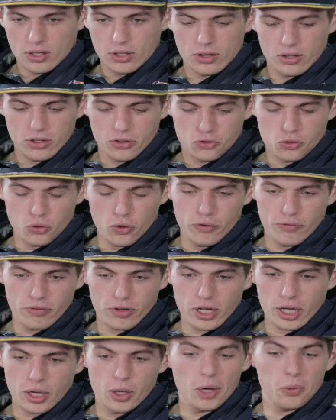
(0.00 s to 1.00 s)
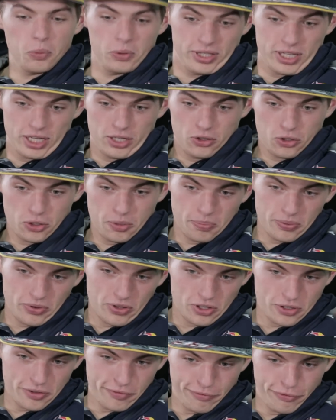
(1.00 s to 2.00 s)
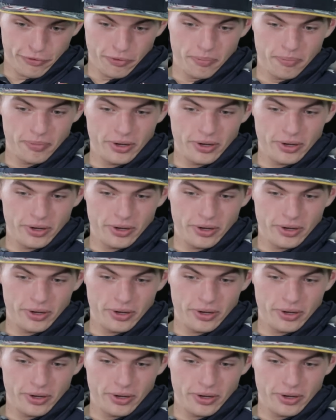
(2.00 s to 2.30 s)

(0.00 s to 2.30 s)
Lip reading: The trophy, I would take third position from